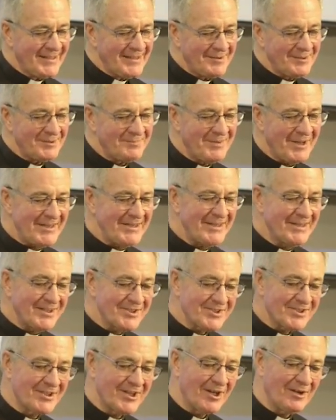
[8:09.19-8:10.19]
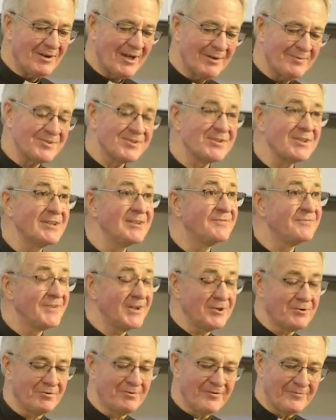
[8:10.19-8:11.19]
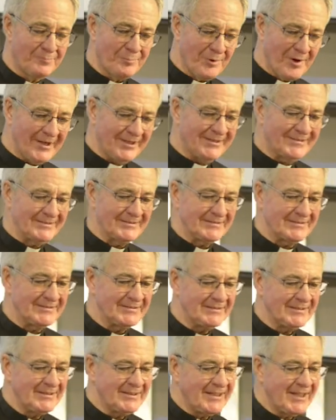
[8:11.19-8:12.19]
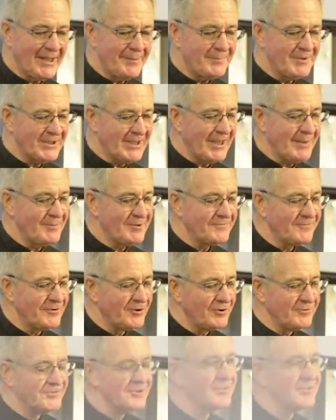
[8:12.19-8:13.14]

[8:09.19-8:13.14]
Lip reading: Many years ago, I was the vicar of Brighton and became involved